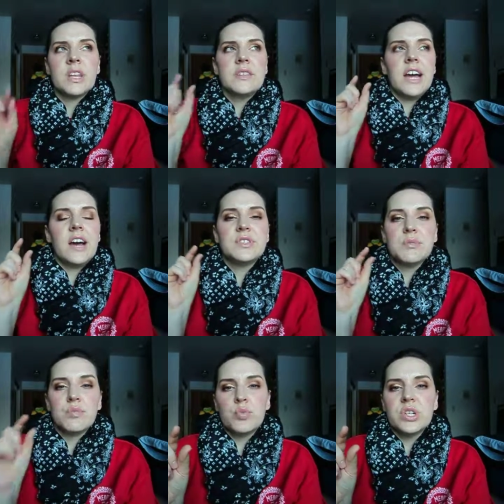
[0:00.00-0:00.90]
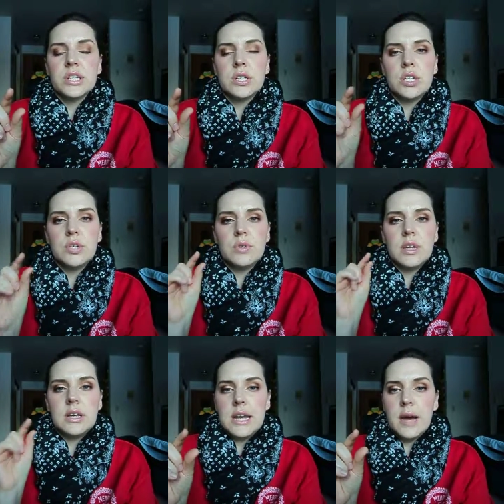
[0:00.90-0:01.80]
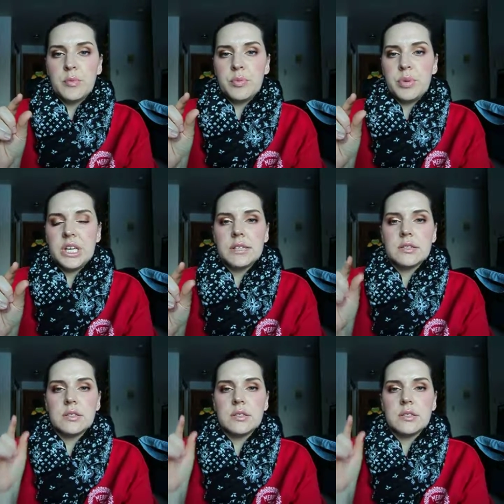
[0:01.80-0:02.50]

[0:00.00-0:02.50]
they have some really cute enamel pins.